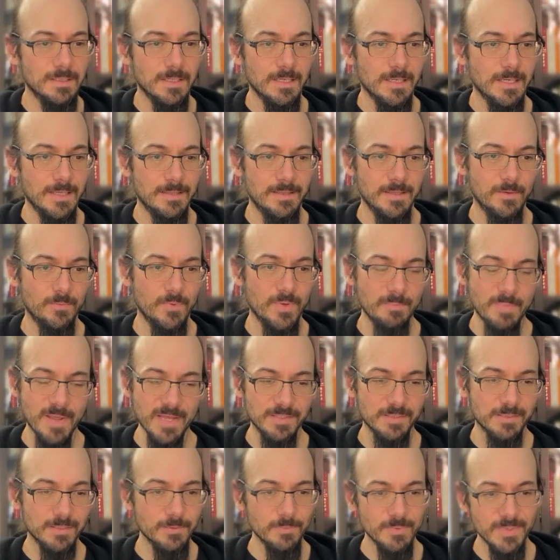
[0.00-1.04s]
think we
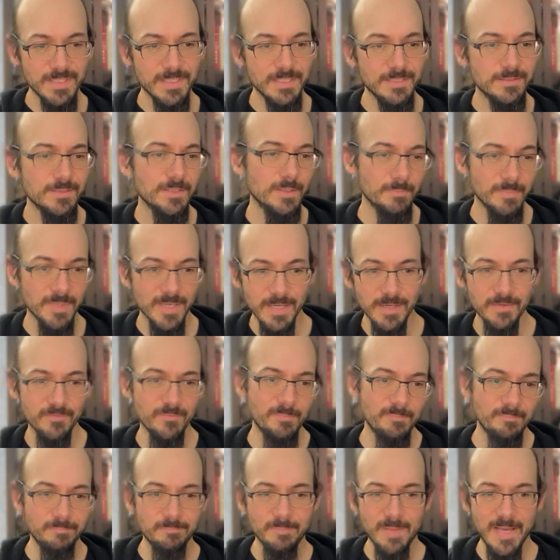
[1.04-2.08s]
basically would need some kind of
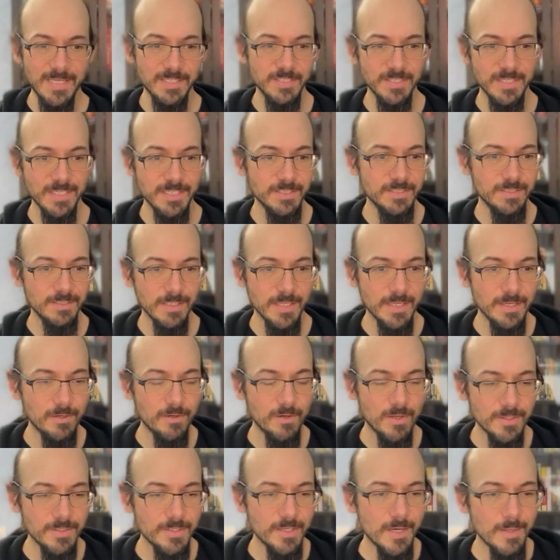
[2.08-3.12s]
pagination layer
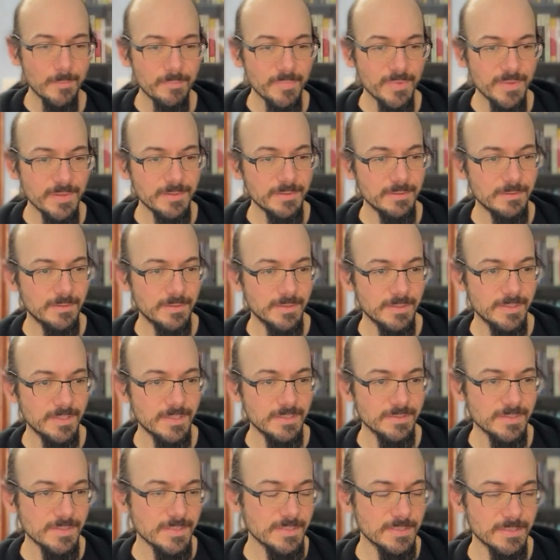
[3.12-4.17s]
on top that
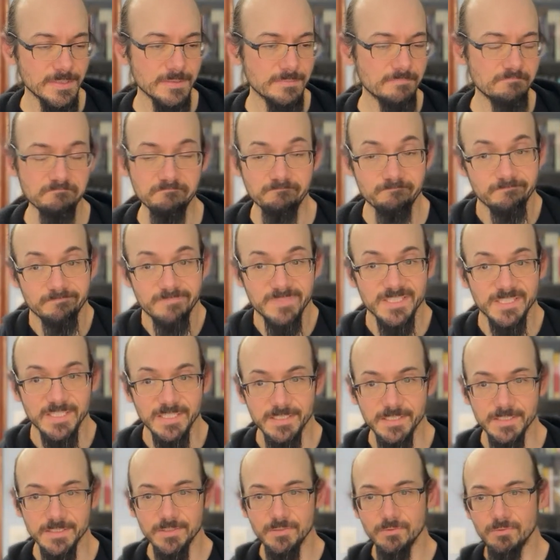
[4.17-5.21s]
does it and
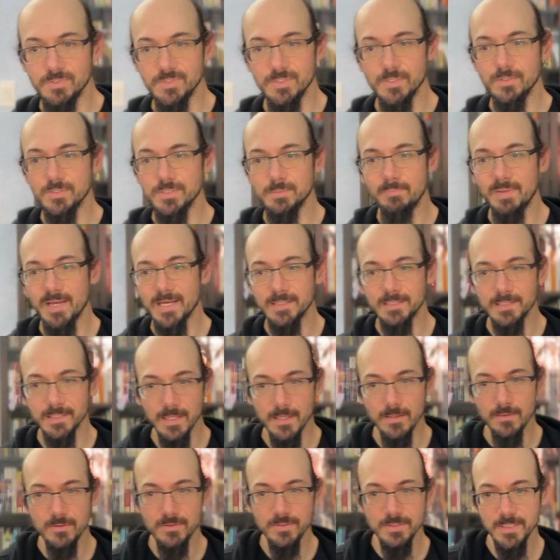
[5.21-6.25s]
stitches the results back
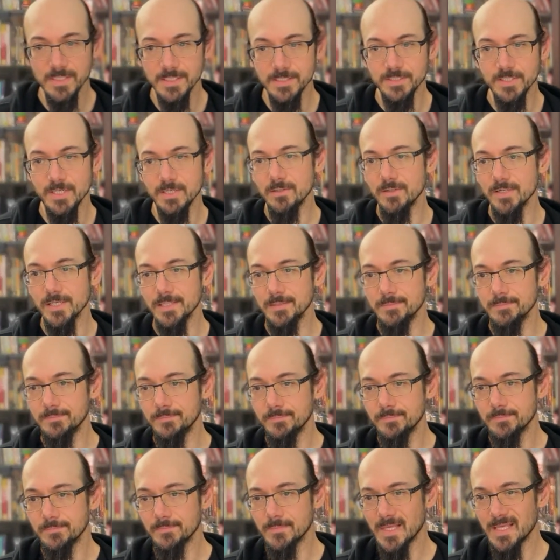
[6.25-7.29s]
together and say generate.
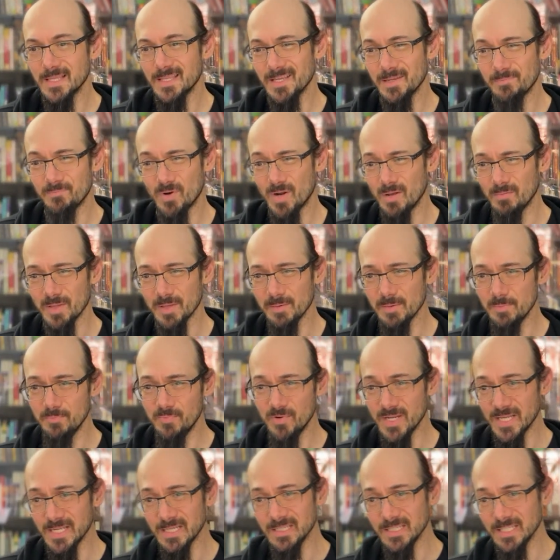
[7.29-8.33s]
I think it'd probably be
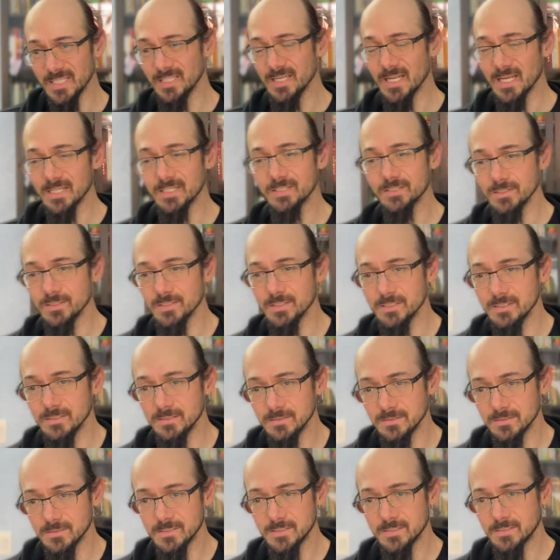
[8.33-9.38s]
pretty clean, actually.
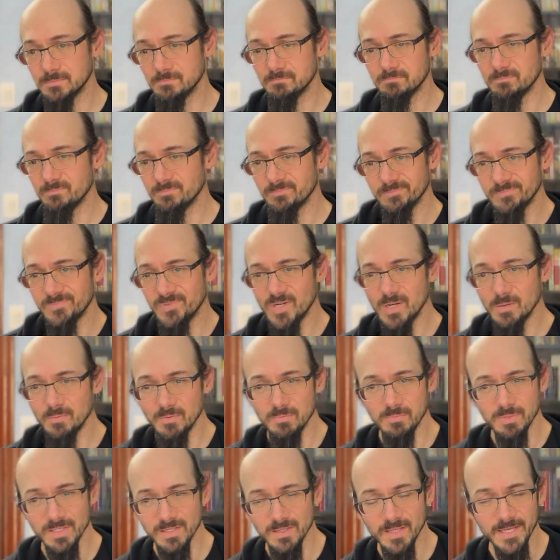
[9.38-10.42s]
It's
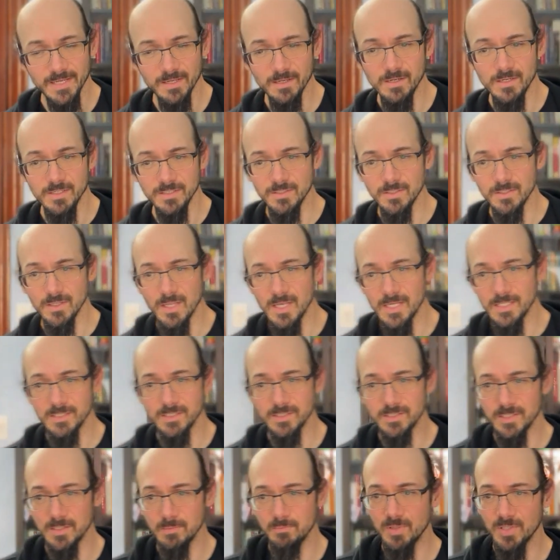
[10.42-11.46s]
probably like 100 lines of
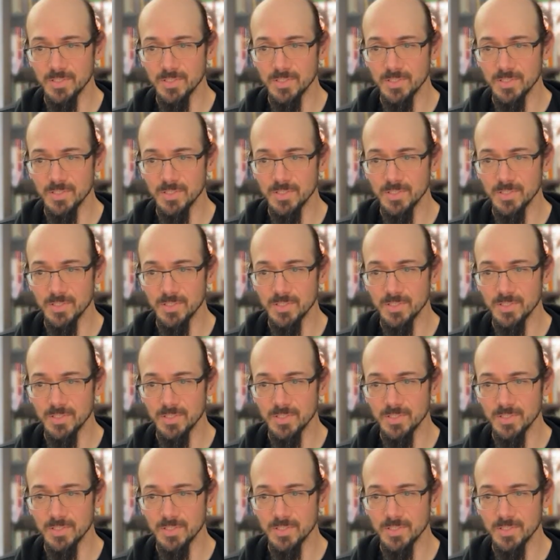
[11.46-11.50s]
C++.